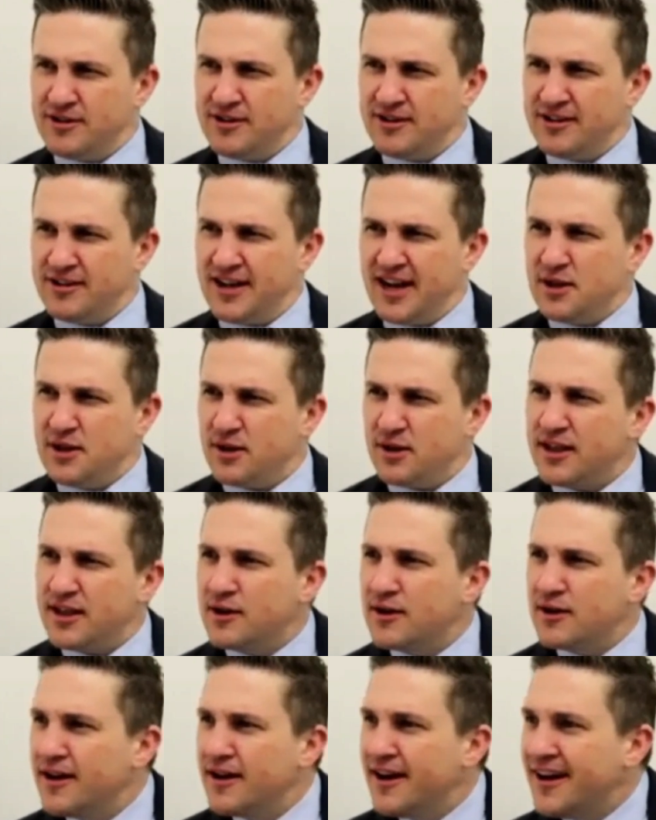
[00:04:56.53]
It, it,
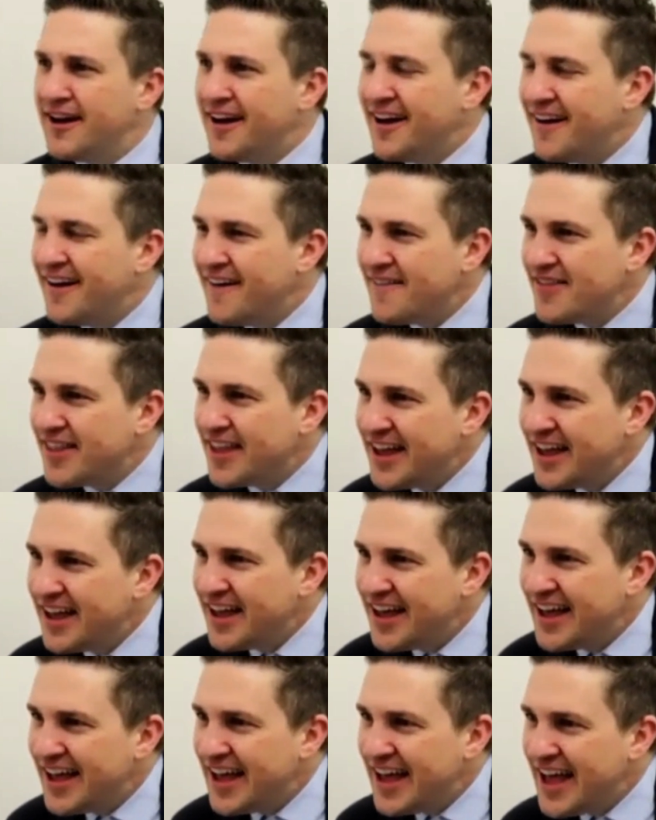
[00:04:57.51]
it, does
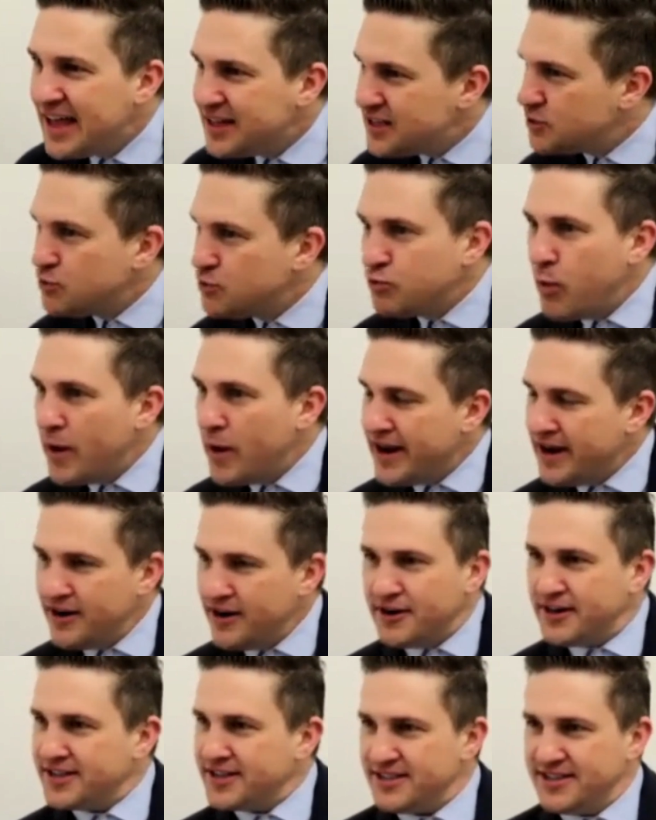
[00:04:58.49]
fascinate me. It's weird,
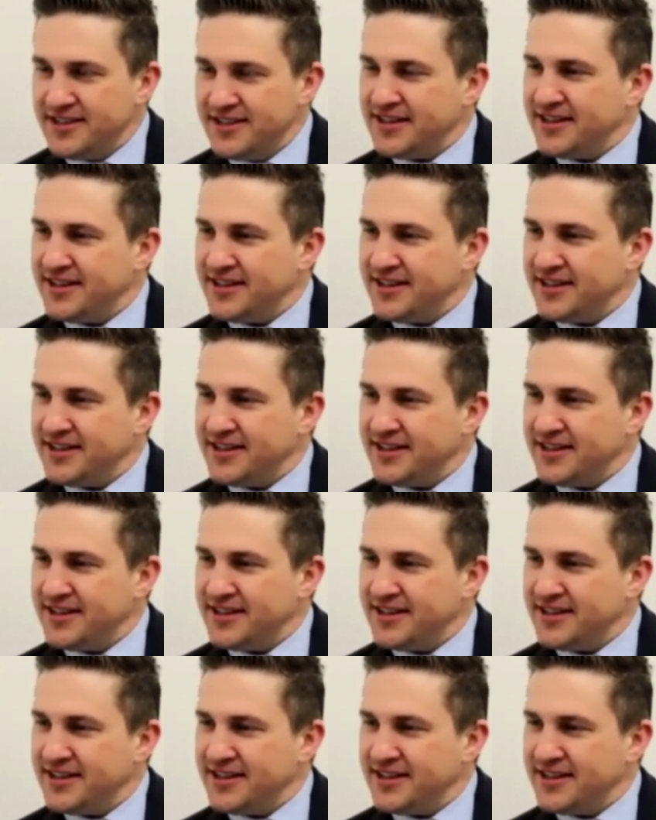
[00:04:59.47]
isn't it?